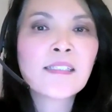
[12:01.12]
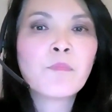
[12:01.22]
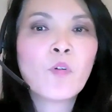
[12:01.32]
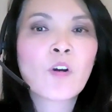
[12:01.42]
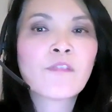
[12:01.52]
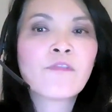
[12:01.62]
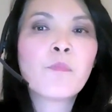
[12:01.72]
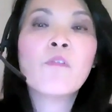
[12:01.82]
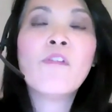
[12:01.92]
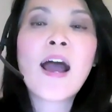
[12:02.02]
support for
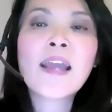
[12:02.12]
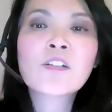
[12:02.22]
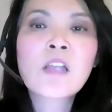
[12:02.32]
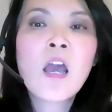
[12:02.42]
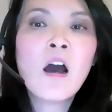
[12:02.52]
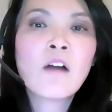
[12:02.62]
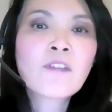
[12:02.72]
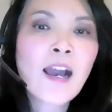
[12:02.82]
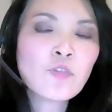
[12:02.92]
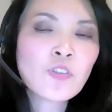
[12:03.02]
providers of
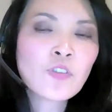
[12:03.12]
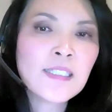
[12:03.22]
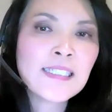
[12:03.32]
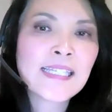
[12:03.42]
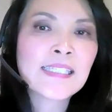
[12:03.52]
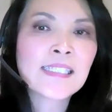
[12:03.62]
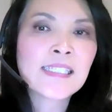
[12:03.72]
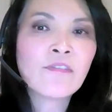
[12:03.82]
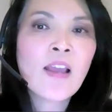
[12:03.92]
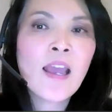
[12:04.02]
culturally
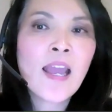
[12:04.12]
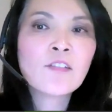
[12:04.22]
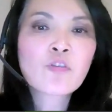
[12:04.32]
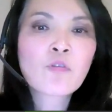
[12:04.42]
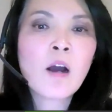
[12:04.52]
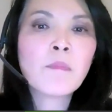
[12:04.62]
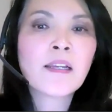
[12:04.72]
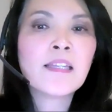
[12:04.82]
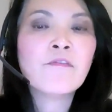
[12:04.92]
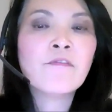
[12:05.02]
sensitive and
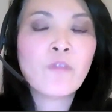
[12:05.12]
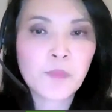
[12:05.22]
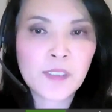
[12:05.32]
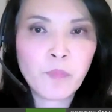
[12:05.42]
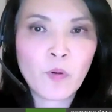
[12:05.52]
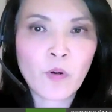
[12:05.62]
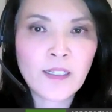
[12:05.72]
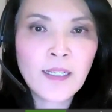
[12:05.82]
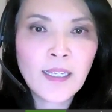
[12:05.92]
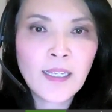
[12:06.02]
trauma-informed support
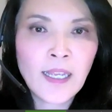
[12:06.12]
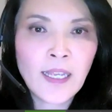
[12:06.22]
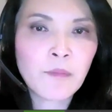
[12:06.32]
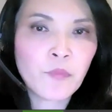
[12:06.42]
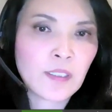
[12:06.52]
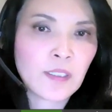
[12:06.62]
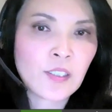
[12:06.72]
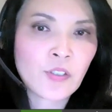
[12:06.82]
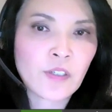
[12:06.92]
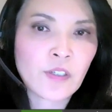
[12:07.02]
and community
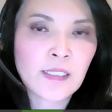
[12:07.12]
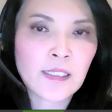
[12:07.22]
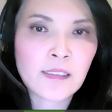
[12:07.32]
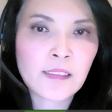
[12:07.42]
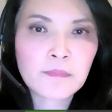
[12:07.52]
services.